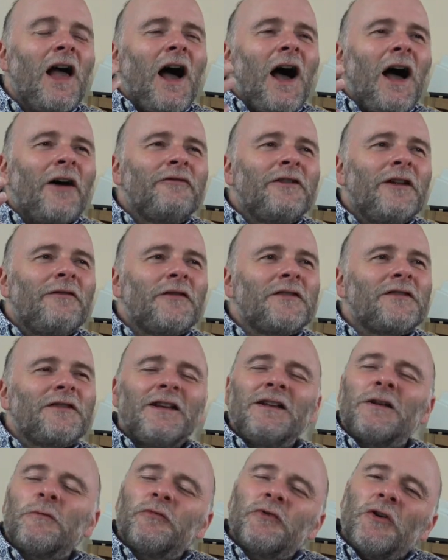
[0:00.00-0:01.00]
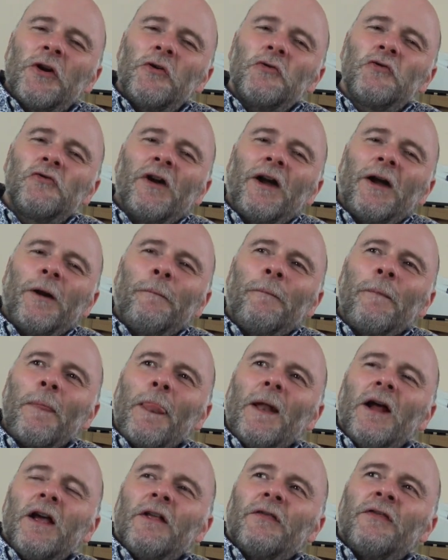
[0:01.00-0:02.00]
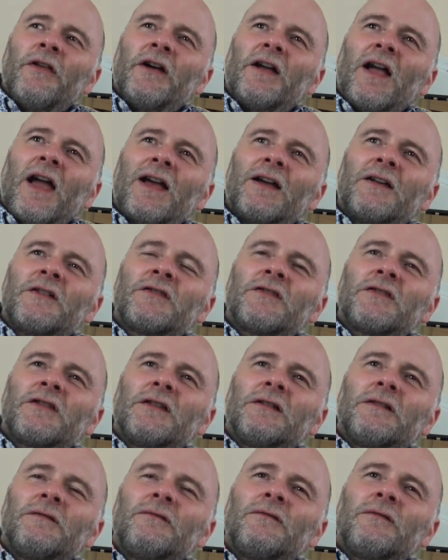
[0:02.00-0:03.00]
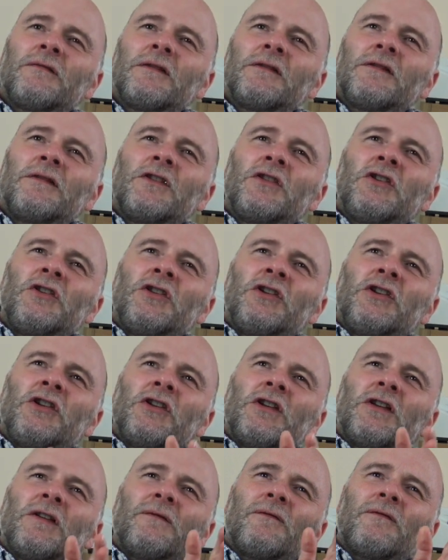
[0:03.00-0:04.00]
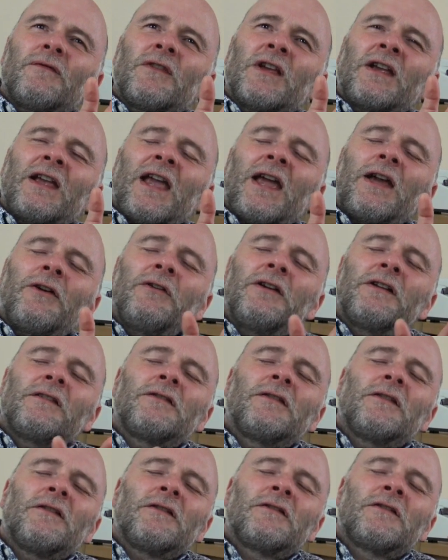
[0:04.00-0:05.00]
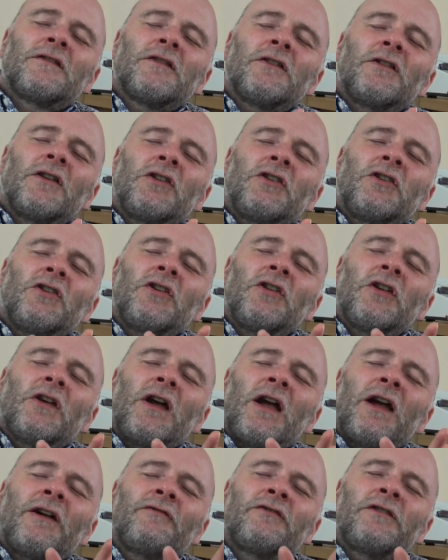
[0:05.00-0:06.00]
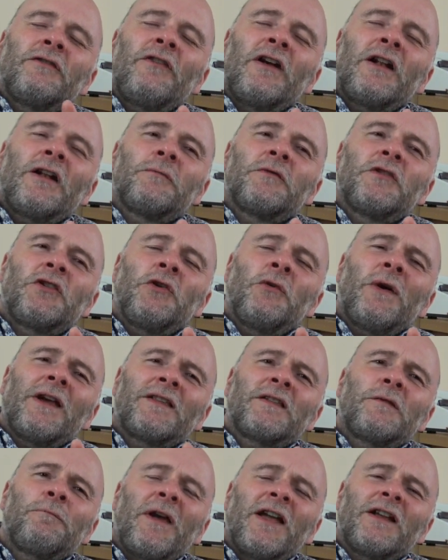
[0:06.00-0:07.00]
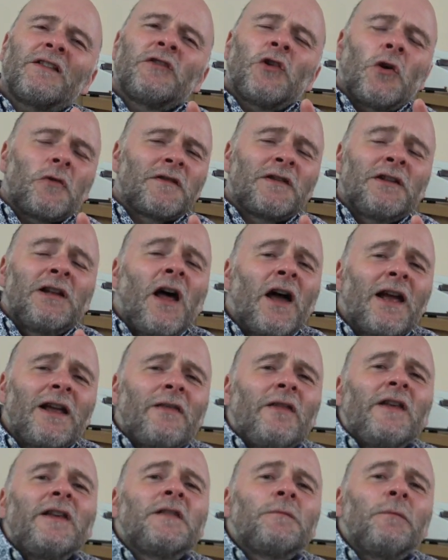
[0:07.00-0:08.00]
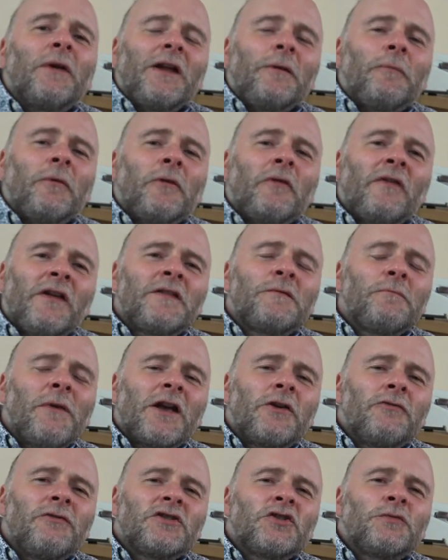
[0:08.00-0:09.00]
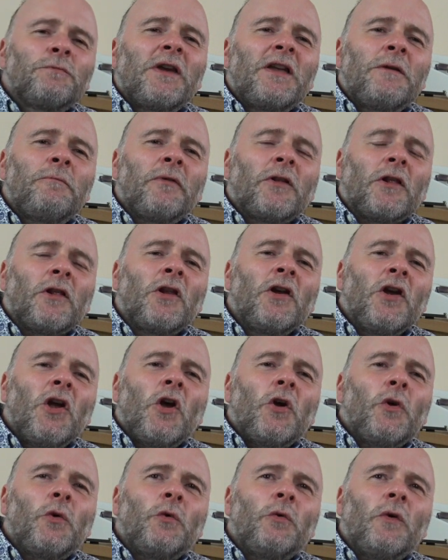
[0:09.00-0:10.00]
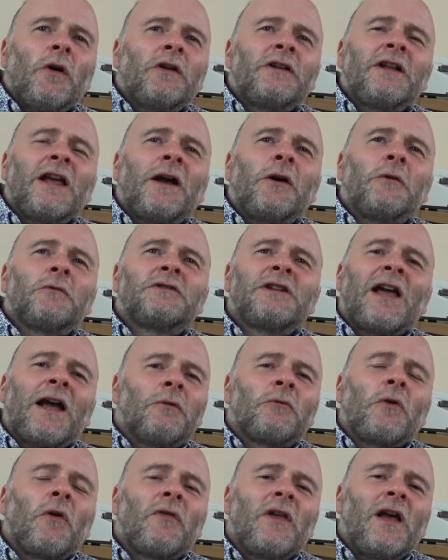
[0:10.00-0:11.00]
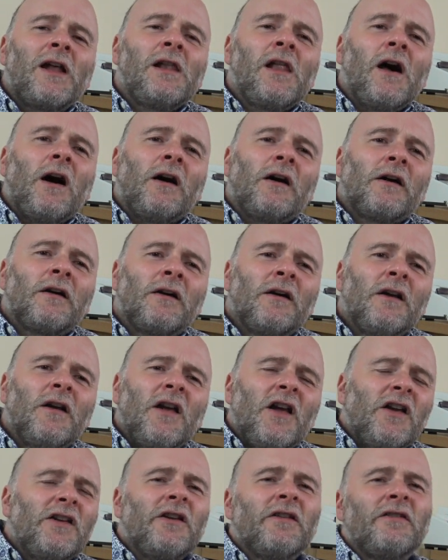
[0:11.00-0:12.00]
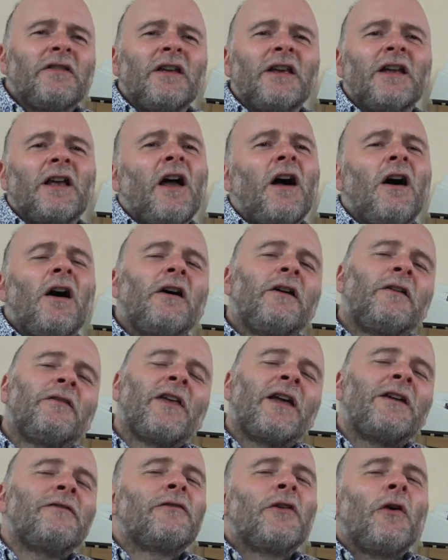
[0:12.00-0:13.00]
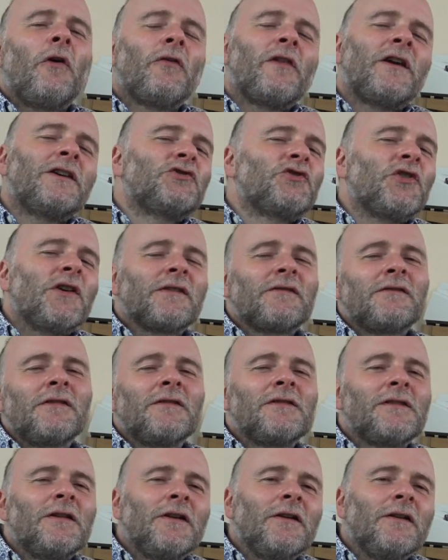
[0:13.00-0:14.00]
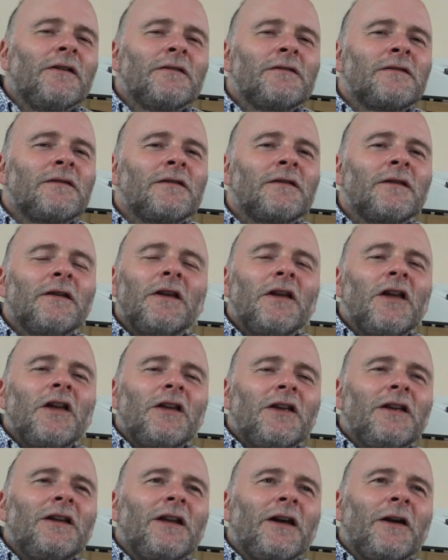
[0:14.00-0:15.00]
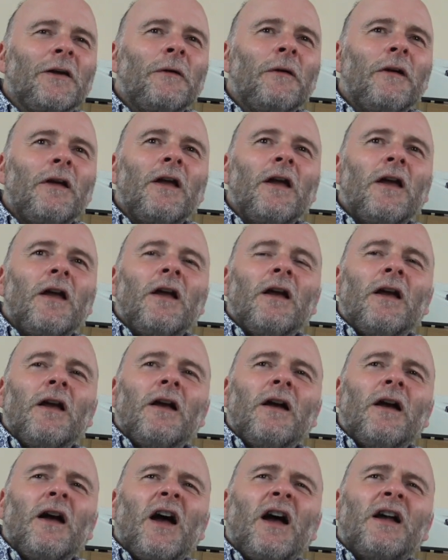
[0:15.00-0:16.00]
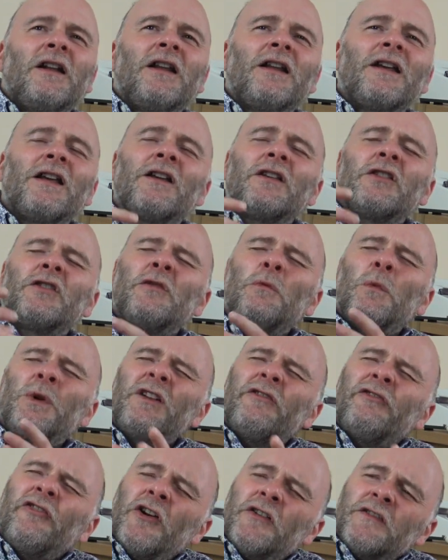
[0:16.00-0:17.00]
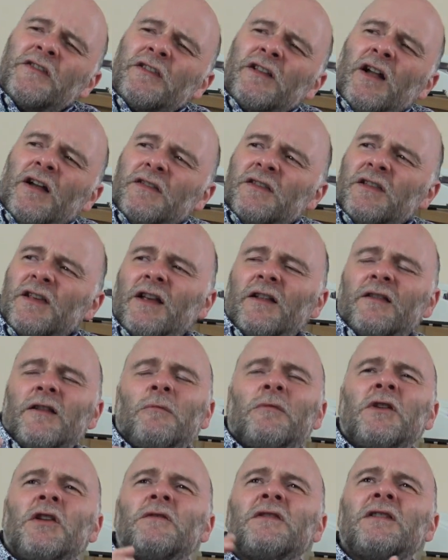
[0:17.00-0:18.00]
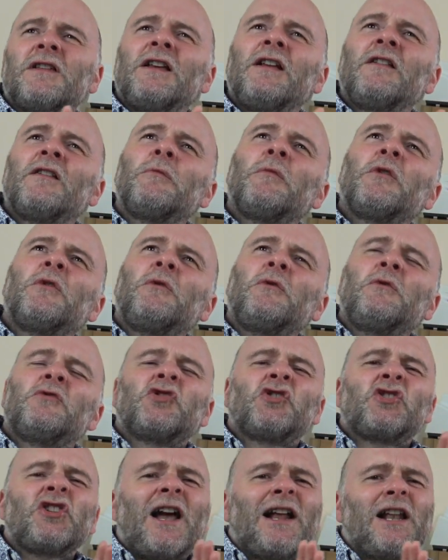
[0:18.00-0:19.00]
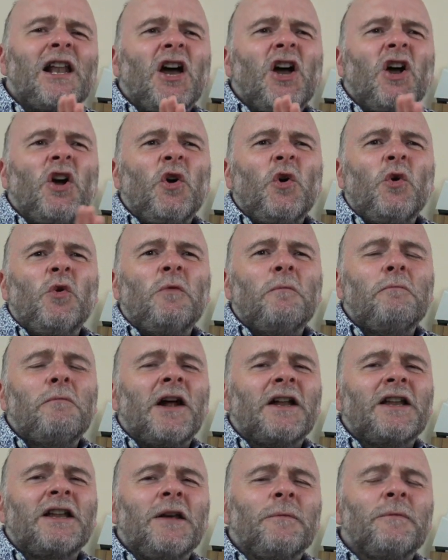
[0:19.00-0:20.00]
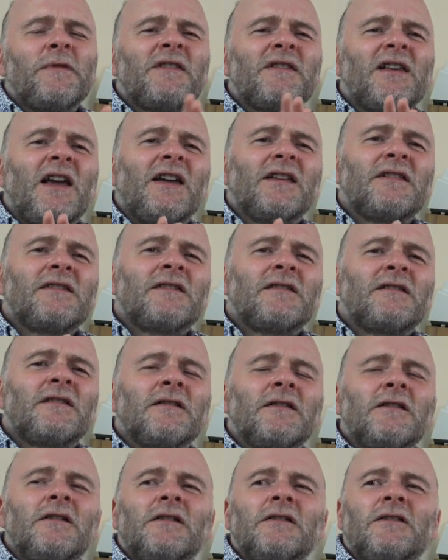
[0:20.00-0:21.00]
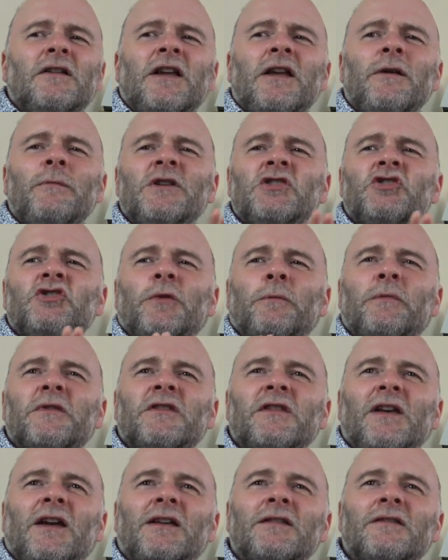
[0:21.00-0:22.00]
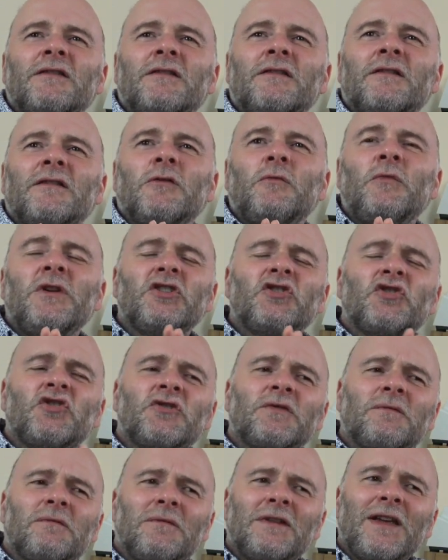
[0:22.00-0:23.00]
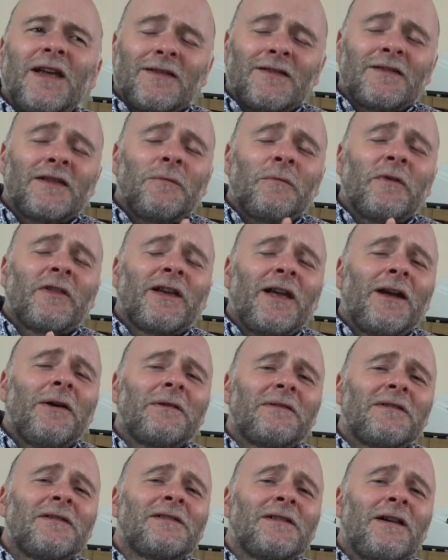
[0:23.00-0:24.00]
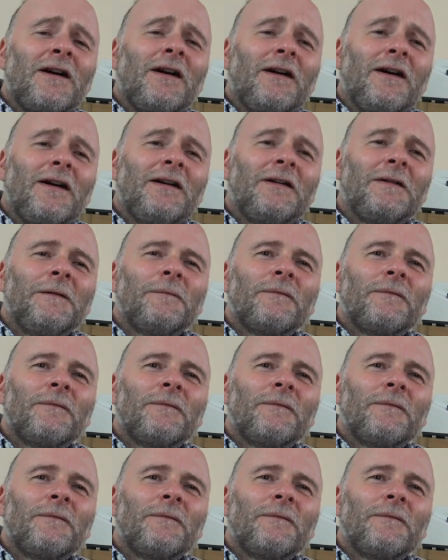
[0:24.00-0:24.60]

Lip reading: I've never seen a programme that has the characters have developed. You expect not to like these people, these mega rich people who are now down on their luck. You think, they've got their just desserts, you know. And when you first start seeing them, you see them all shallow, money obsessed, image obsessed, which, yes, some of the characters are.